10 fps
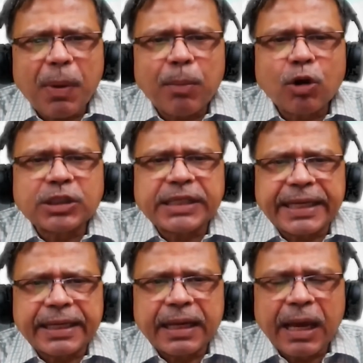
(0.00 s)

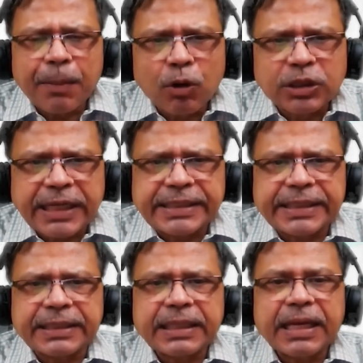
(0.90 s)
apologizing